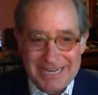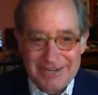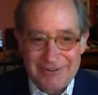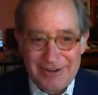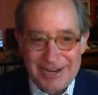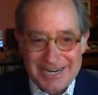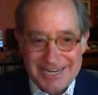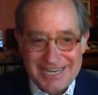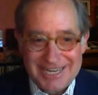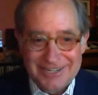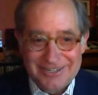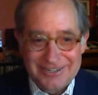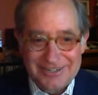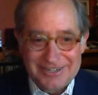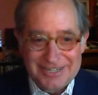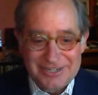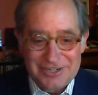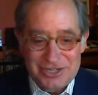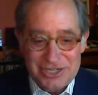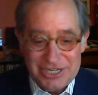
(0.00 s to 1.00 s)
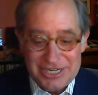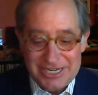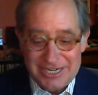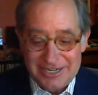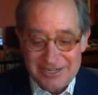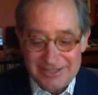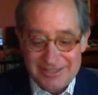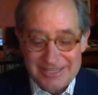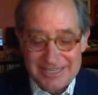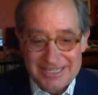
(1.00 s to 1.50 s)
my great honor to
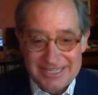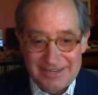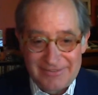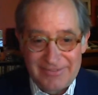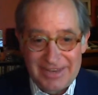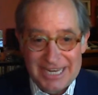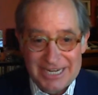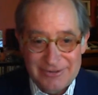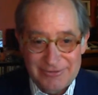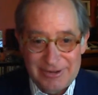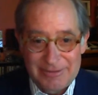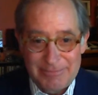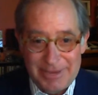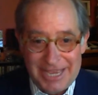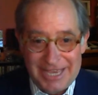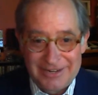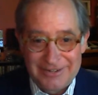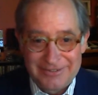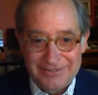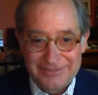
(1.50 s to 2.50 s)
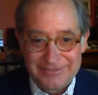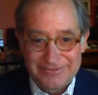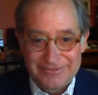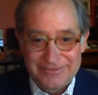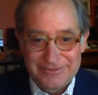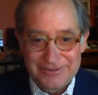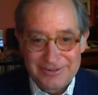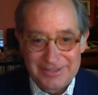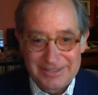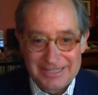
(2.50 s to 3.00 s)
chair this advisory panel
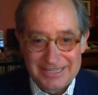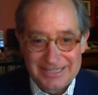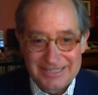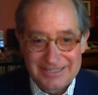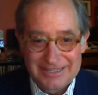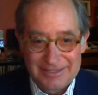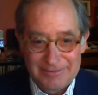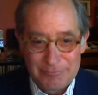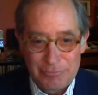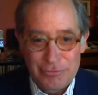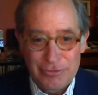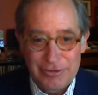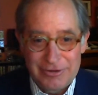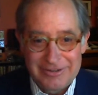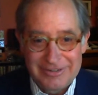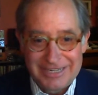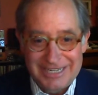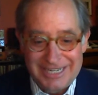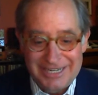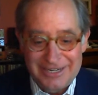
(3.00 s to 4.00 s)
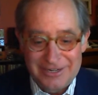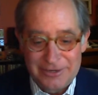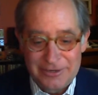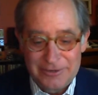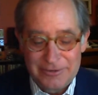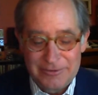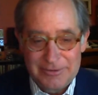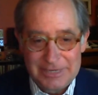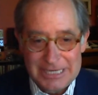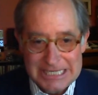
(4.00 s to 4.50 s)
for this important
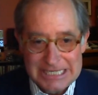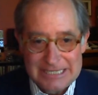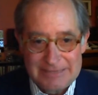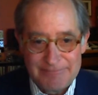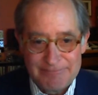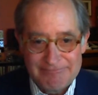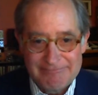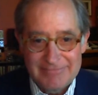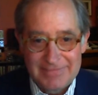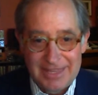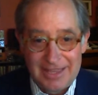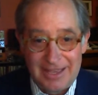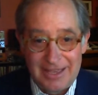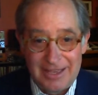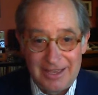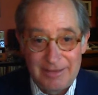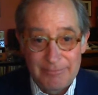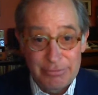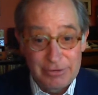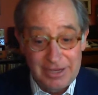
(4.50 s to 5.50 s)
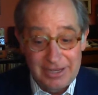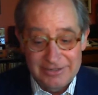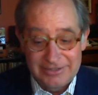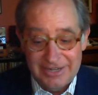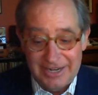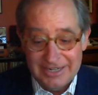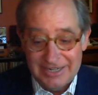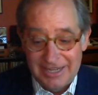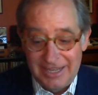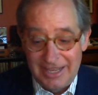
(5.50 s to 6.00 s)
ENO
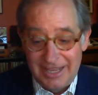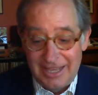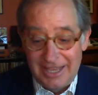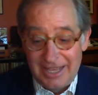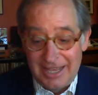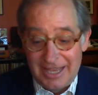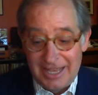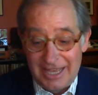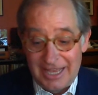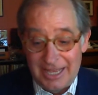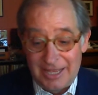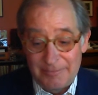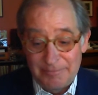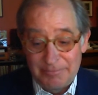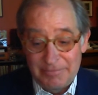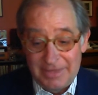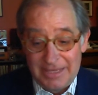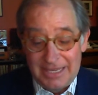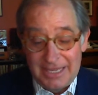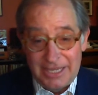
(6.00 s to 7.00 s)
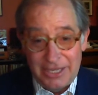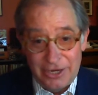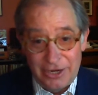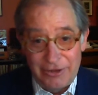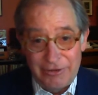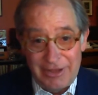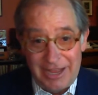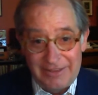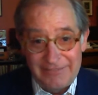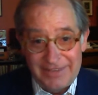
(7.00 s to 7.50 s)
project.
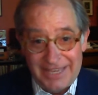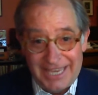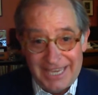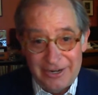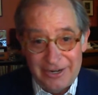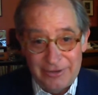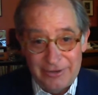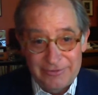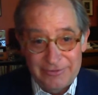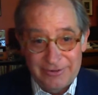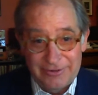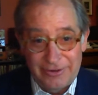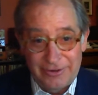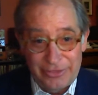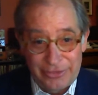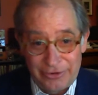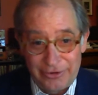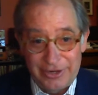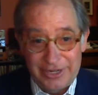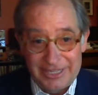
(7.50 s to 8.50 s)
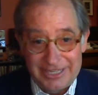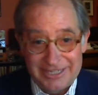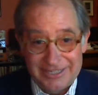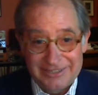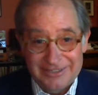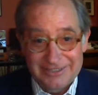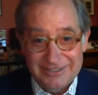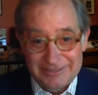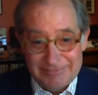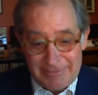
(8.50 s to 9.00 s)
I've had over 30
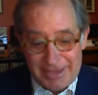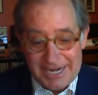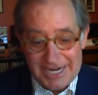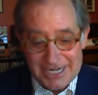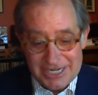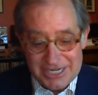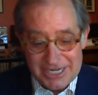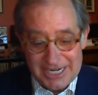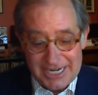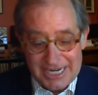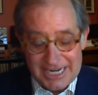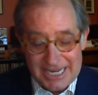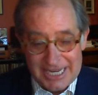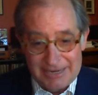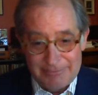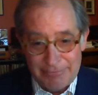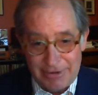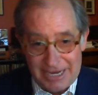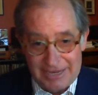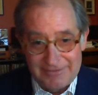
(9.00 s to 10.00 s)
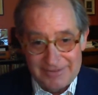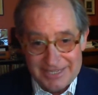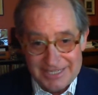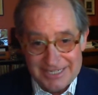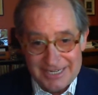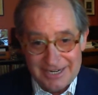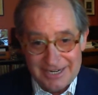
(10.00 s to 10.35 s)
years managing a private